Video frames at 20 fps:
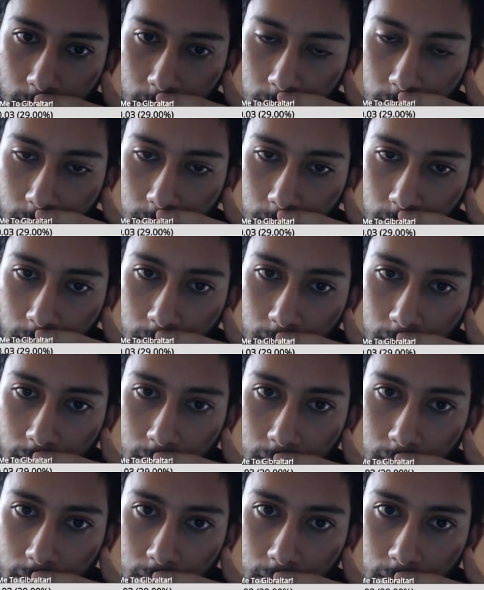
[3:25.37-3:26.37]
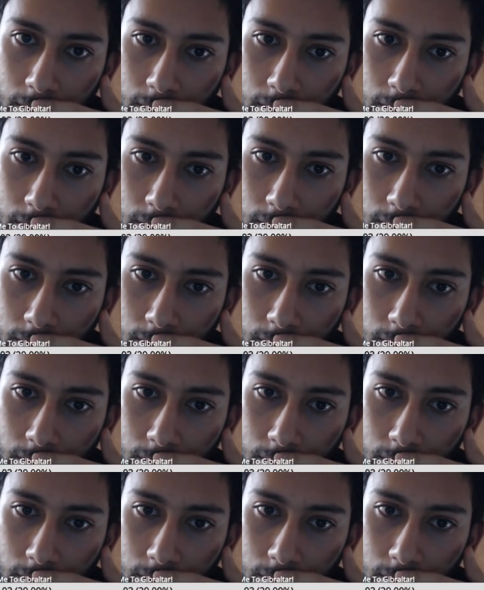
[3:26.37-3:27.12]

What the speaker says: Nothing is said.